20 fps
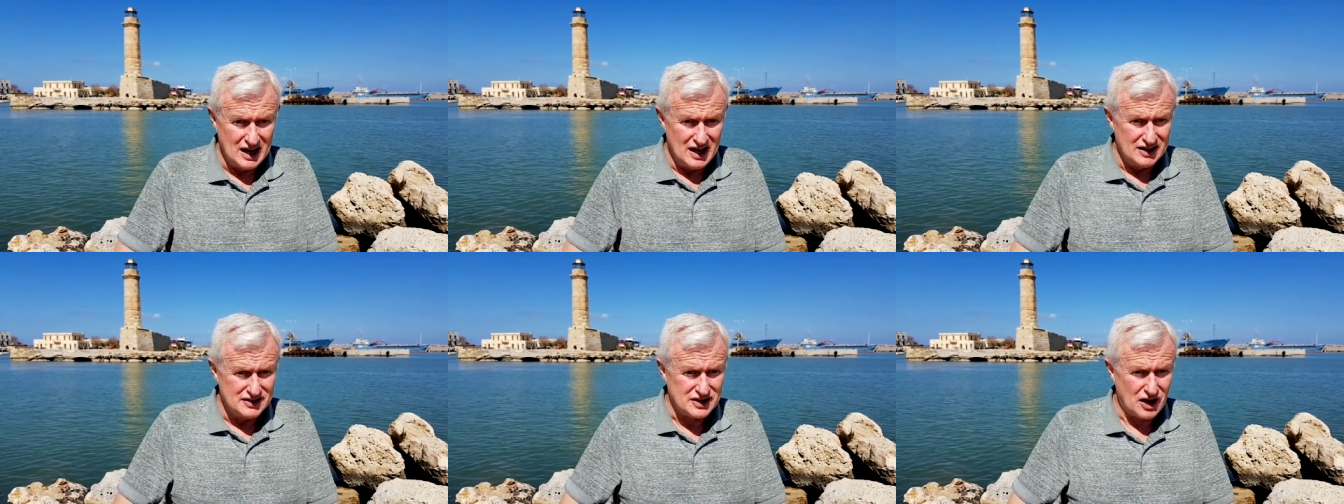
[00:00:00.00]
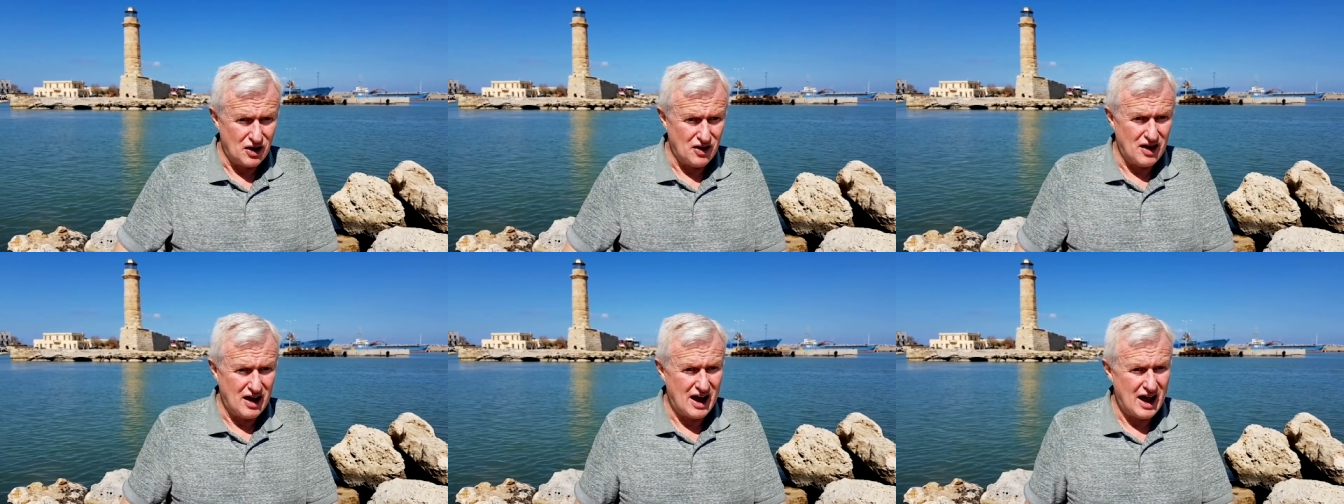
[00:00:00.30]

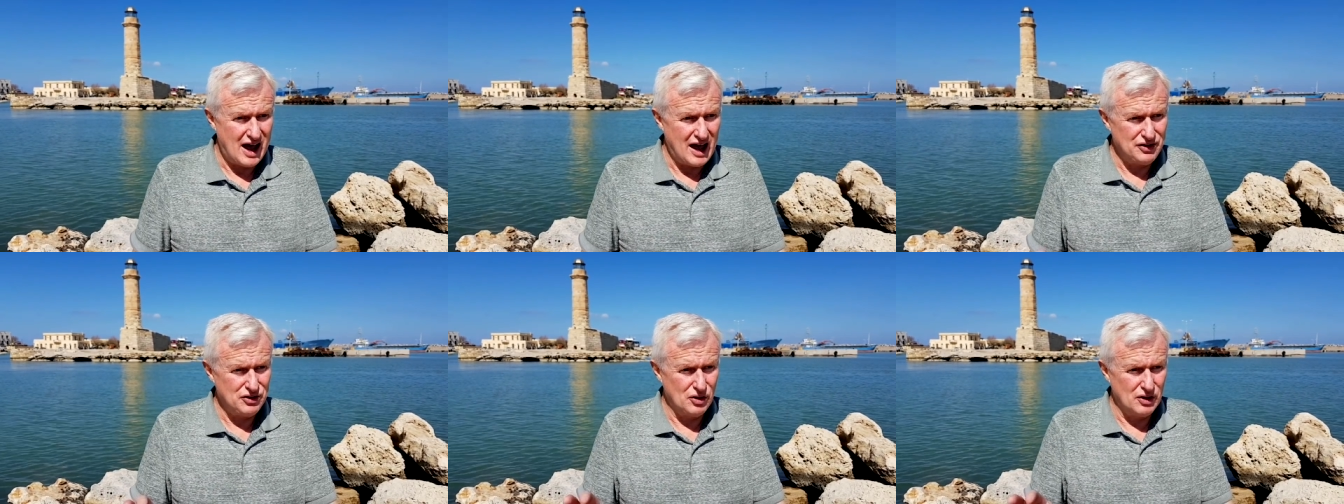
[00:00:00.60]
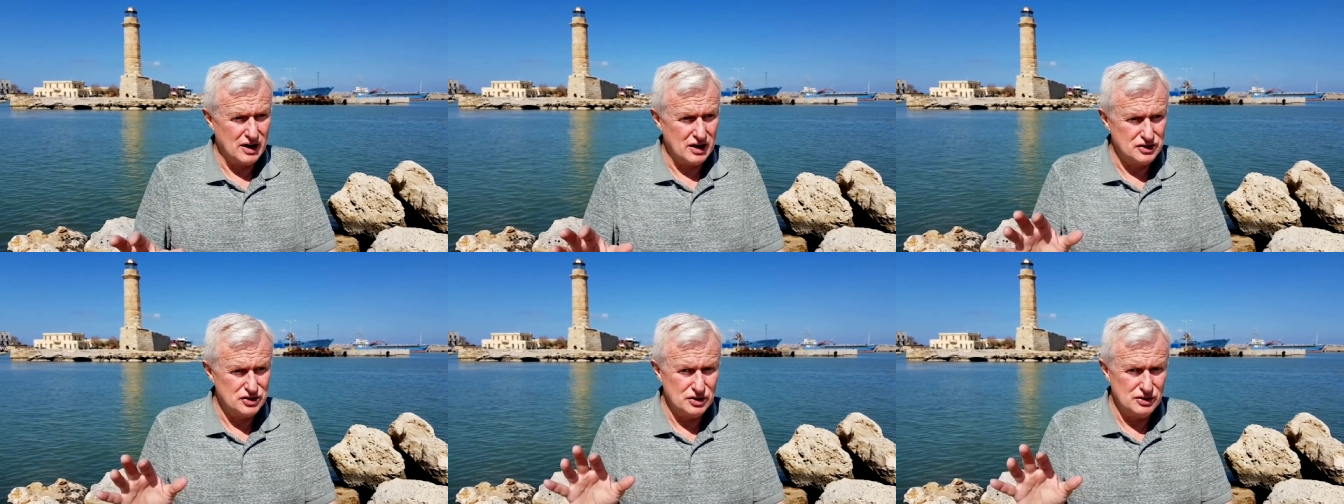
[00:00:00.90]
So I
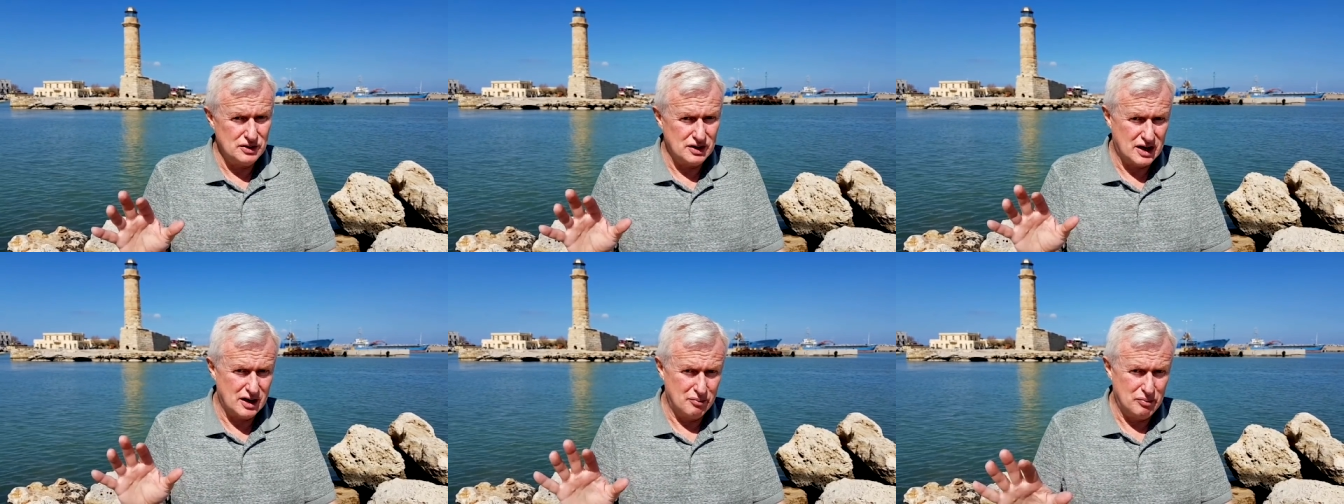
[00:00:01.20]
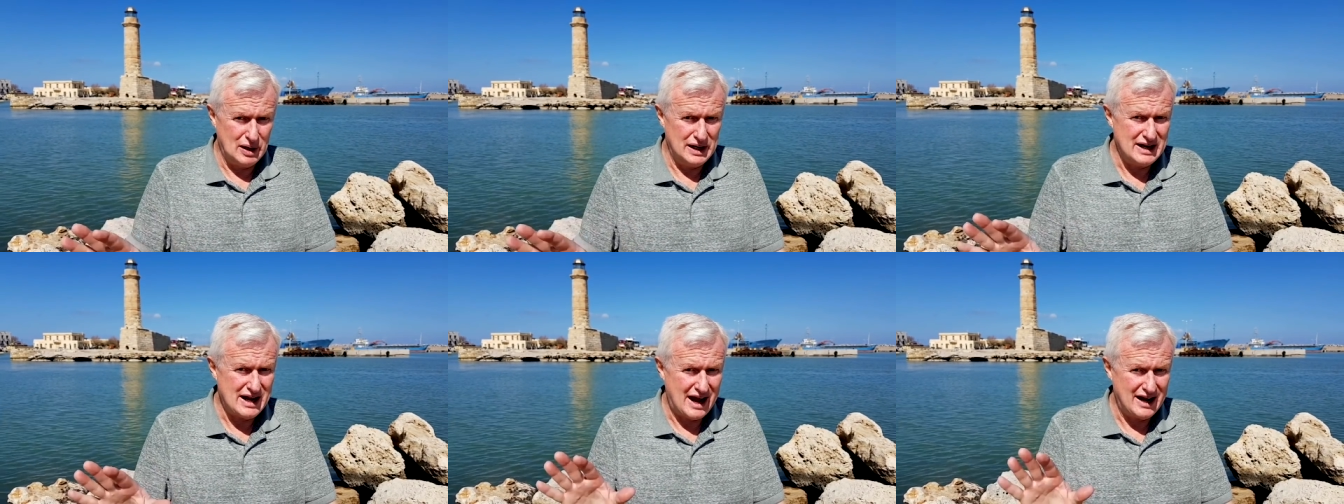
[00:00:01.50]
thought I'd do a
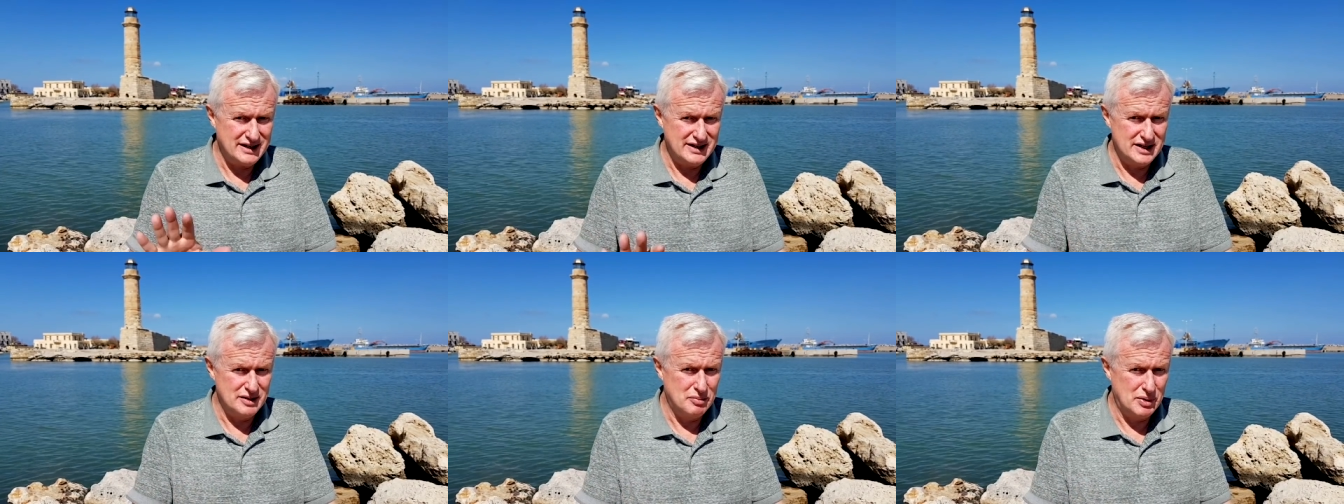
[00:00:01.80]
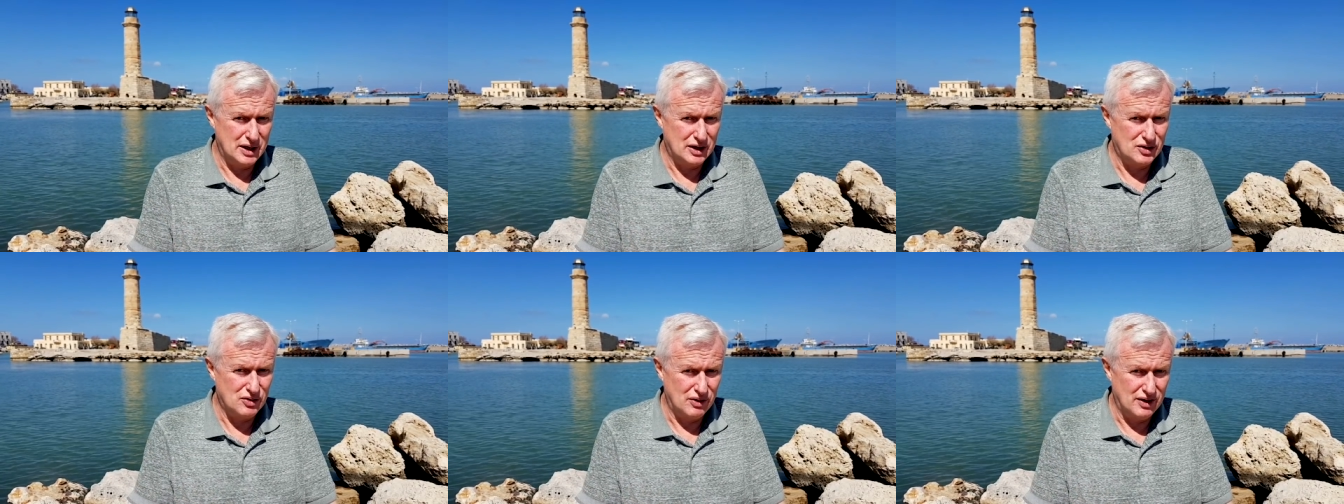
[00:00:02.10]
complete
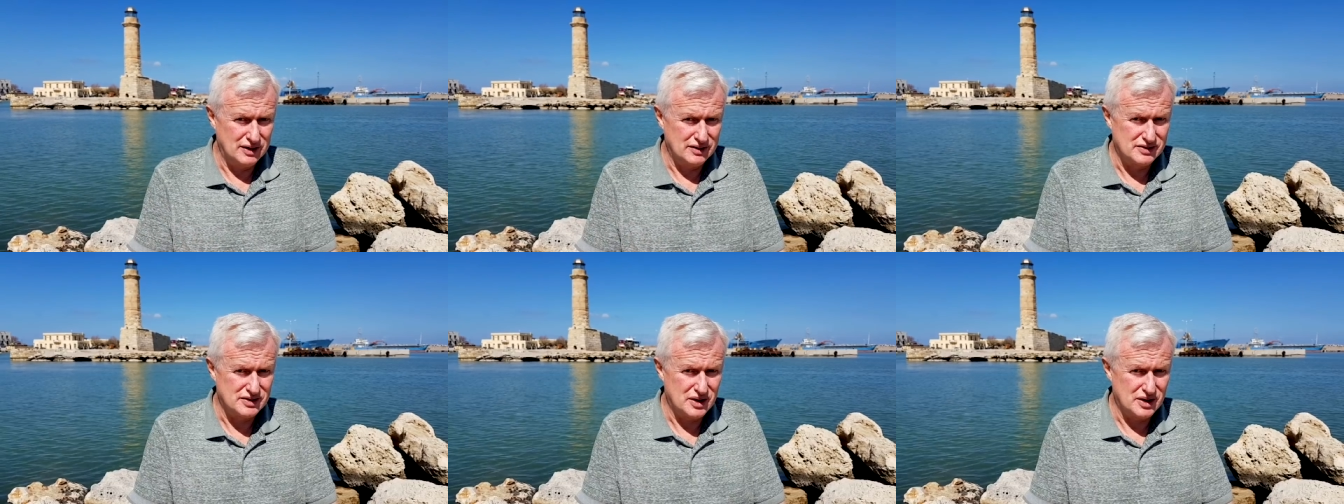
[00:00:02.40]
anti-Bitcoin.